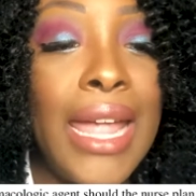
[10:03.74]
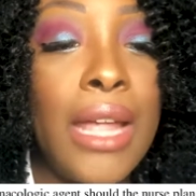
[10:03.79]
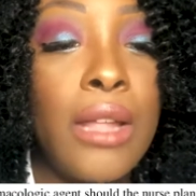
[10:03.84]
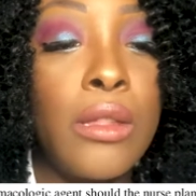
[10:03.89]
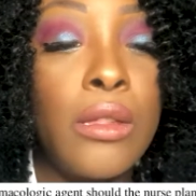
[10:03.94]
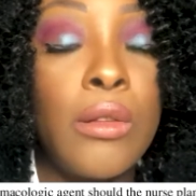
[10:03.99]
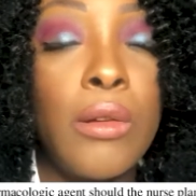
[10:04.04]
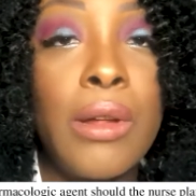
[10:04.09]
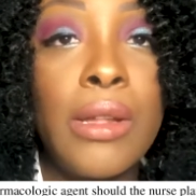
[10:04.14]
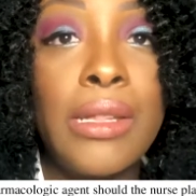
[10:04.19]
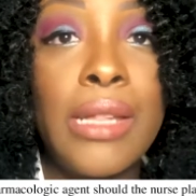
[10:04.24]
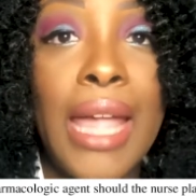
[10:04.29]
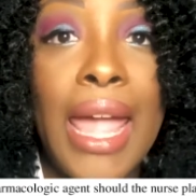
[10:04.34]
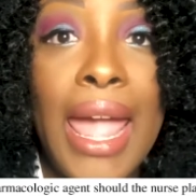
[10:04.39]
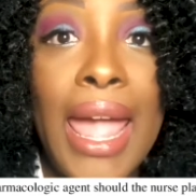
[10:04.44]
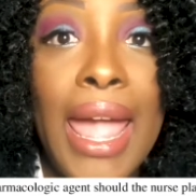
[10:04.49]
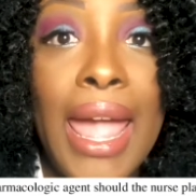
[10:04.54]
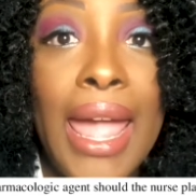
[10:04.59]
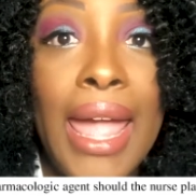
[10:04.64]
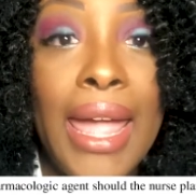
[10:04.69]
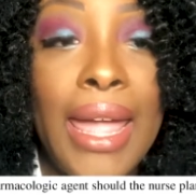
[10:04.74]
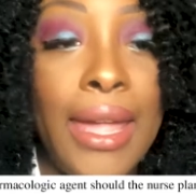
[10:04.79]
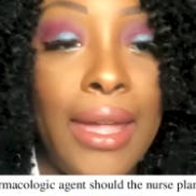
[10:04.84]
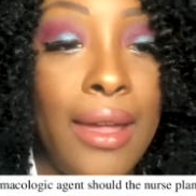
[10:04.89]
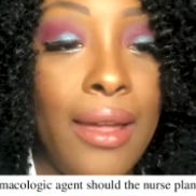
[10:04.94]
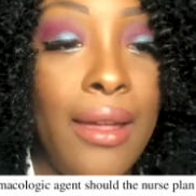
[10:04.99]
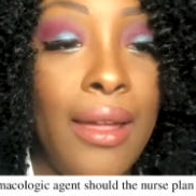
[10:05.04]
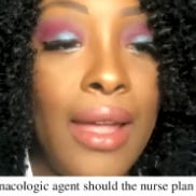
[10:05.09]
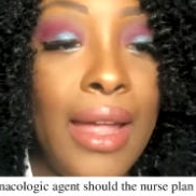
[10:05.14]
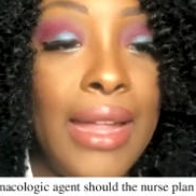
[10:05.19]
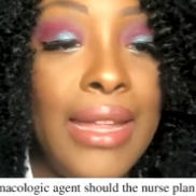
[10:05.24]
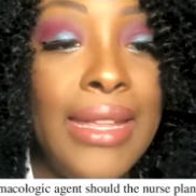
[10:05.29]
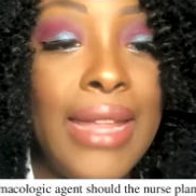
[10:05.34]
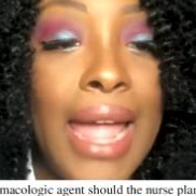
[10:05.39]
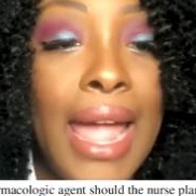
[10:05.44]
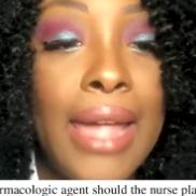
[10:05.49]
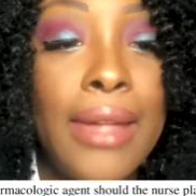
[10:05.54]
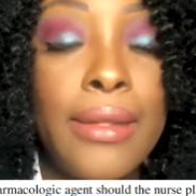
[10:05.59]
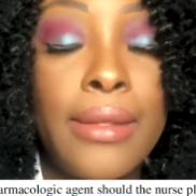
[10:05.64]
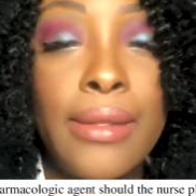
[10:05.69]
answer is A,
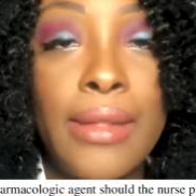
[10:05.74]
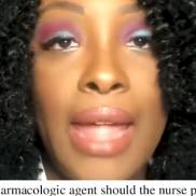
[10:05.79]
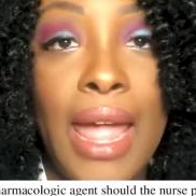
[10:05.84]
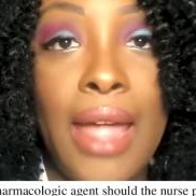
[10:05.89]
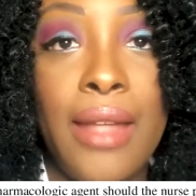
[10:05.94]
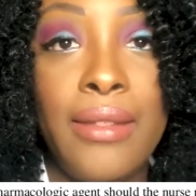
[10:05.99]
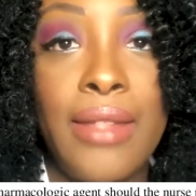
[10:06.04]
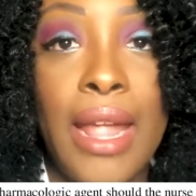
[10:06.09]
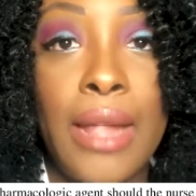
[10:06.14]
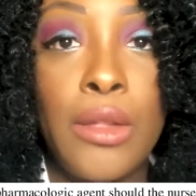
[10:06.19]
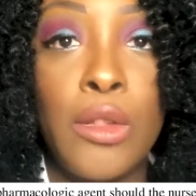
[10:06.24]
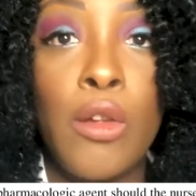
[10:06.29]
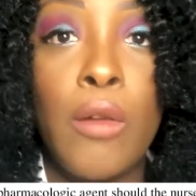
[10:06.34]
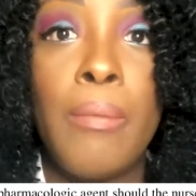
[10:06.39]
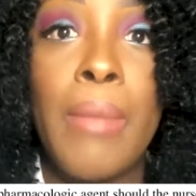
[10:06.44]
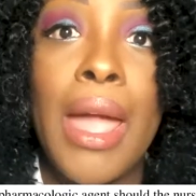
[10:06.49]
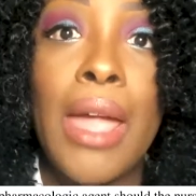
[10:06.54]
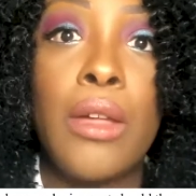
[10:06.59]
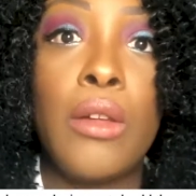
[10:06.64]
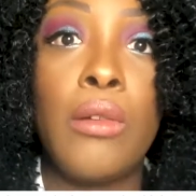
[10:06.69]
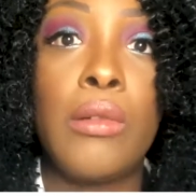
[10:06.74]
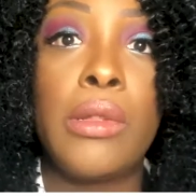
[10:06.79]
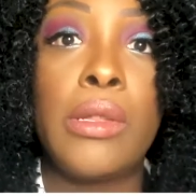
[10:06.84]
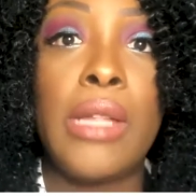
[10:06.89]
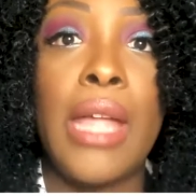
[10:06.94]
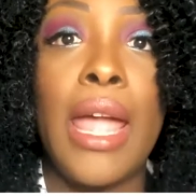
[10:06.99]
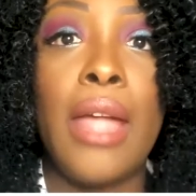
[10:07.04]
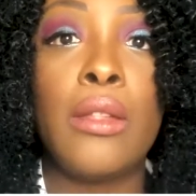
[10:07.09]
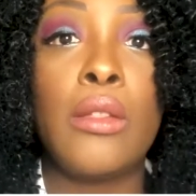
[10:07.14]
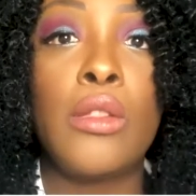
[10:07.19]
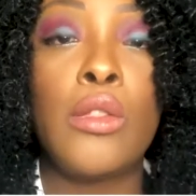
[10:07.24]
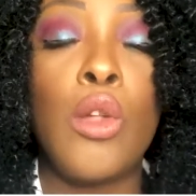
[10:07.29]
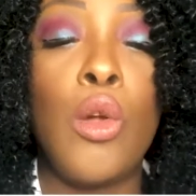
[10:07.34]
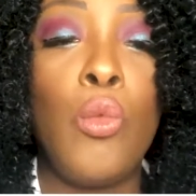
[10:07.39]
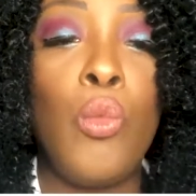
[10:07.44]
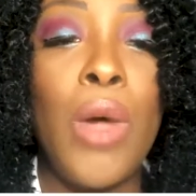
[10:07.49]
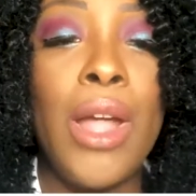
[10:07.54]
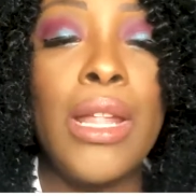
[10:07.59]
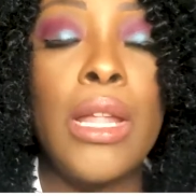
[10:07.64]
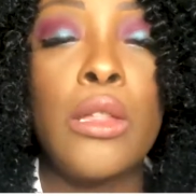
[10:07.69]
nystatin. That's your mycostatin. So
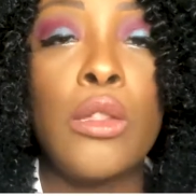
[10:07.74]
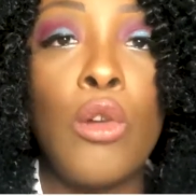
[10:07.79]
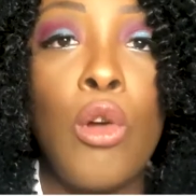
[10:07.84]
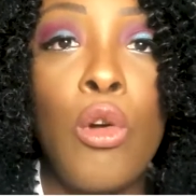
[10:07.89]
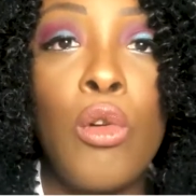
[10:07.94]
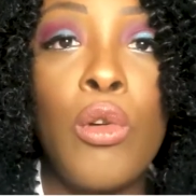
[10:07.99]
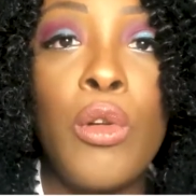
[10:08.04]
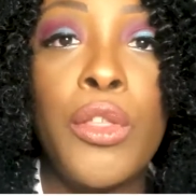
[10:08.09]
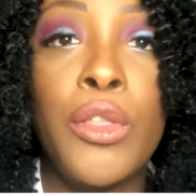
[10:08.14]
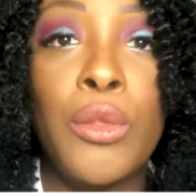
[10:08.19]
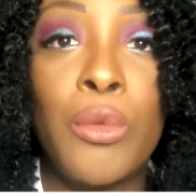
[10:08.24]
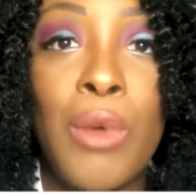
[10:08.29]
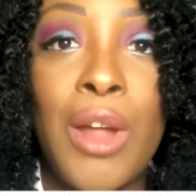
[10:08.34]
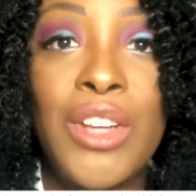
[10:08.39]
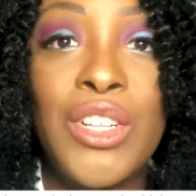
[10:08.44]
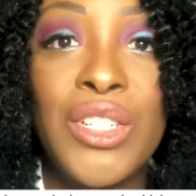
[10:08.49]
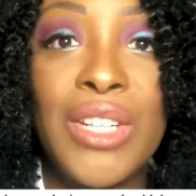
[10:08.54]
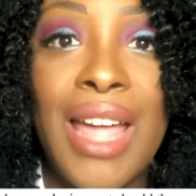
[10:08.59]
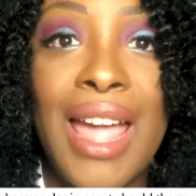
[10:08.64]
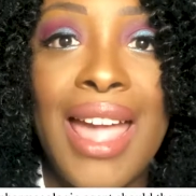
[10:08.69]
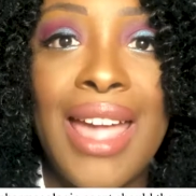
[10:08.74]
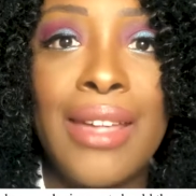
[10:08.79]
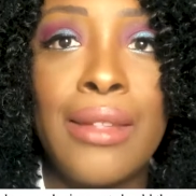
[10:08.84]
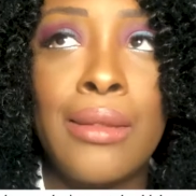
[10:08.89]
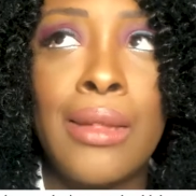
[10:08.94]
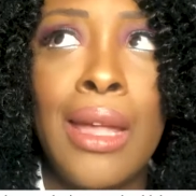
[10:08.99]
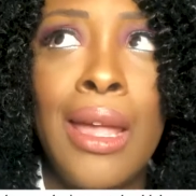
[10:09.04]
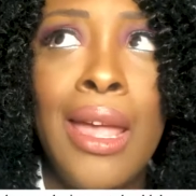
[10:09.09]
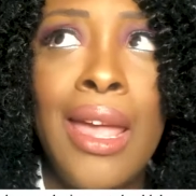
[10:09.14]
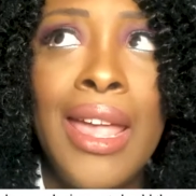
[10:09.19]
what is oral thrush, guys?